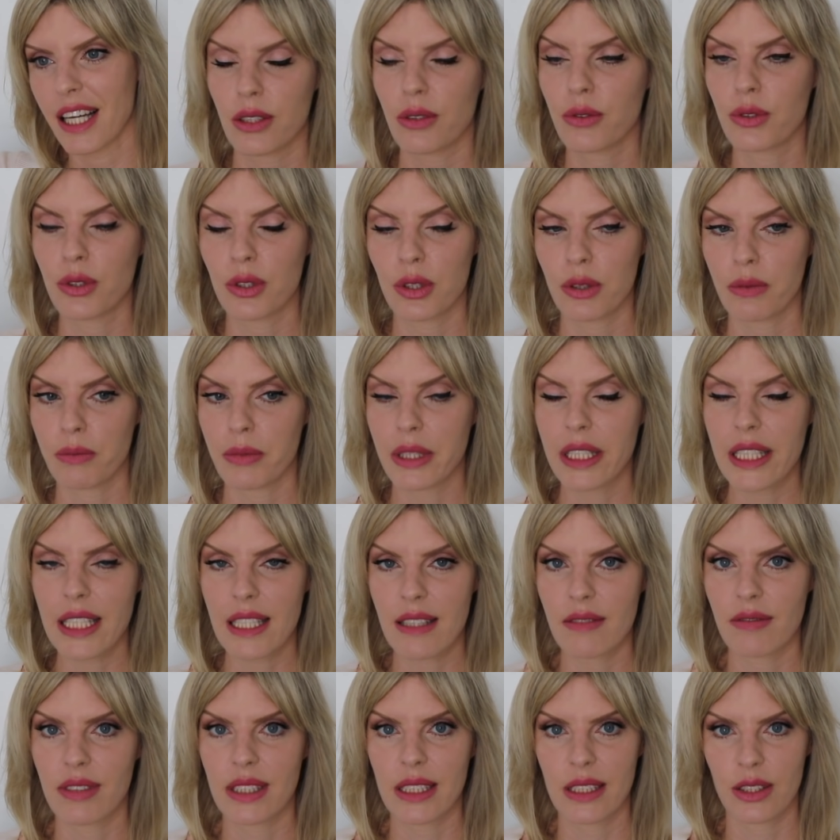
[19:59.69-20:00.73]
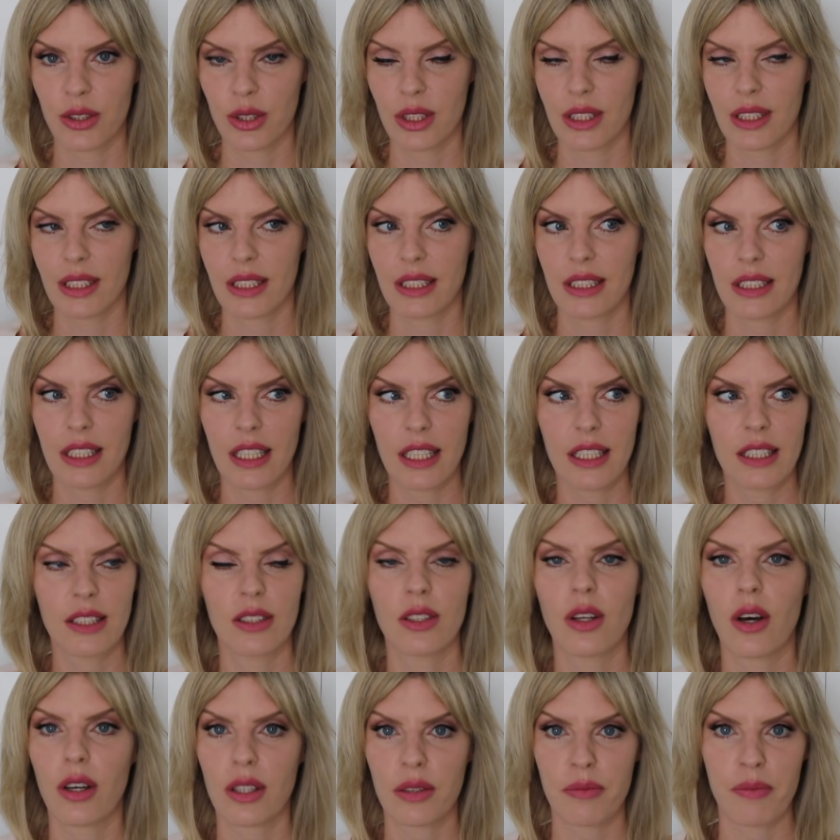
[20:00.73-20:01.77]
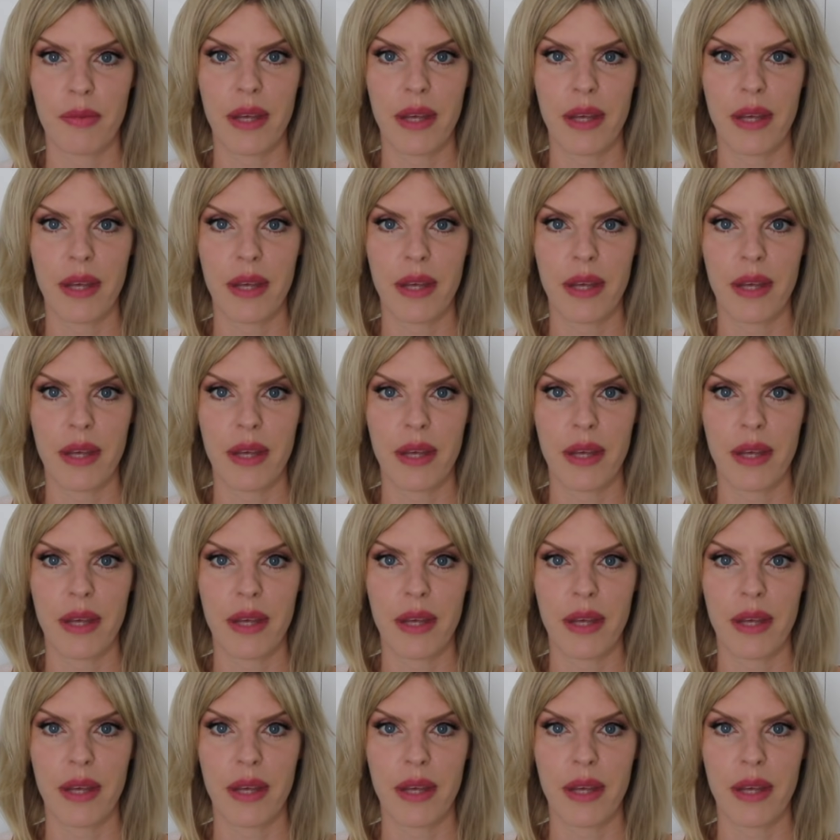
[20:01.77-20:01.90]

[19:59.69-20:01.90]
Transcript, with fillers: So to me, this just did not